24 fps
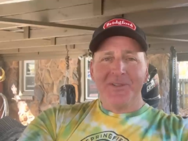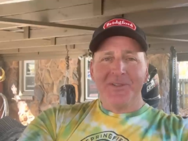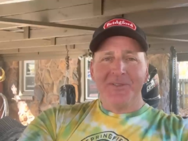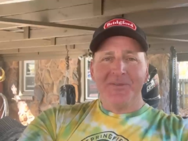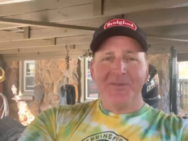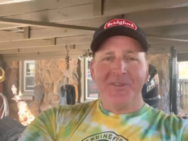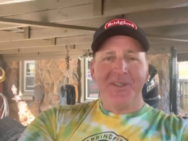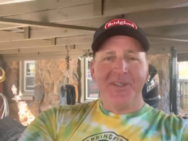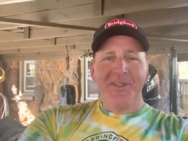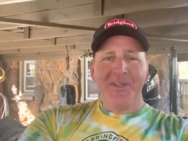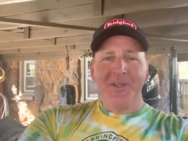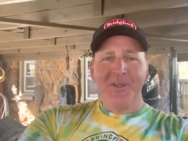the
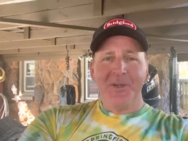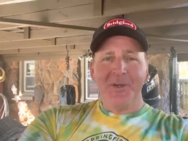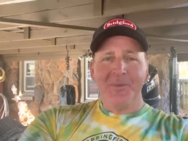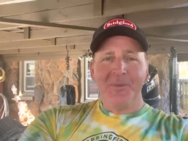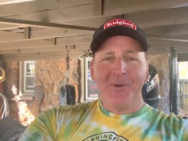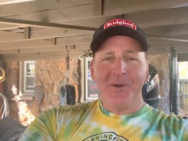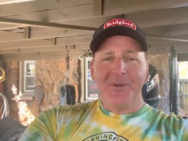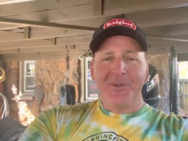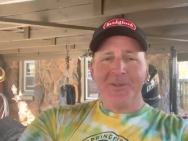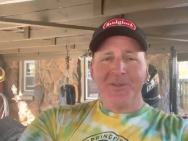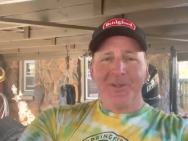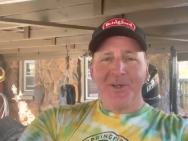video. I'm
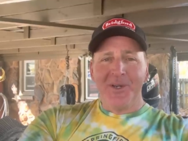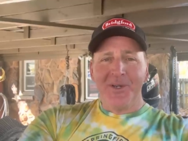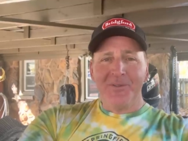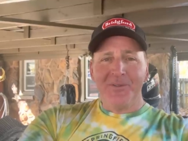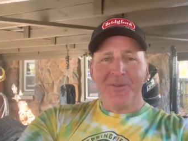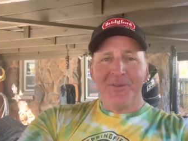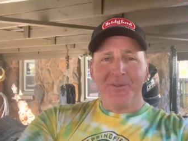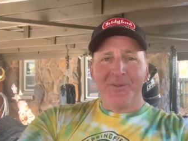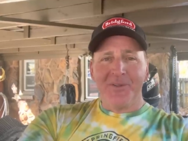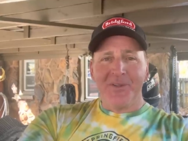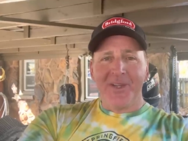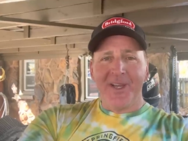always
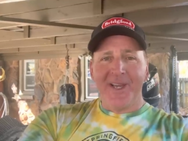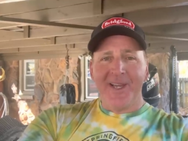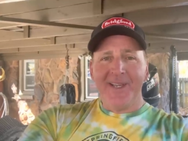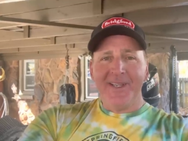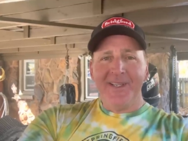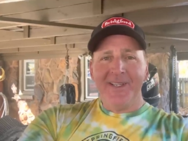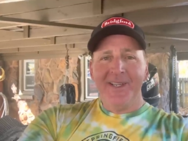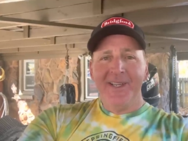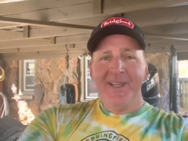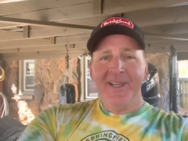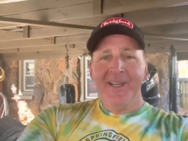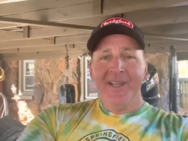grateful for that.